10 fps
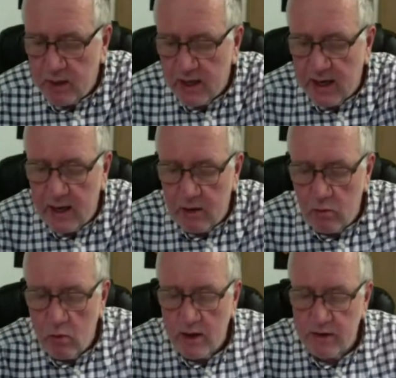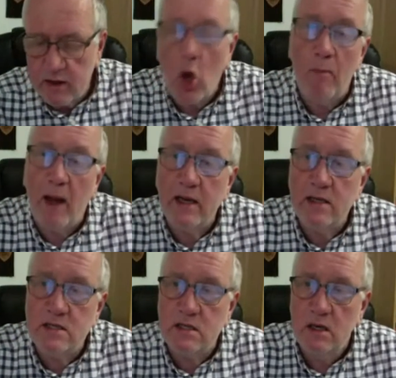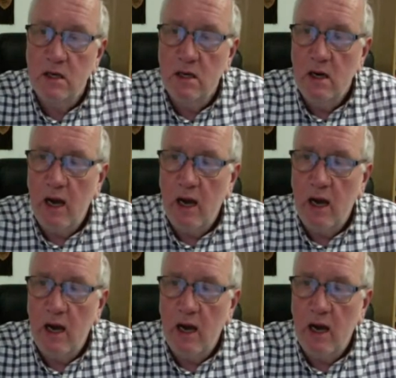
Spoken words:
chipping in with comments,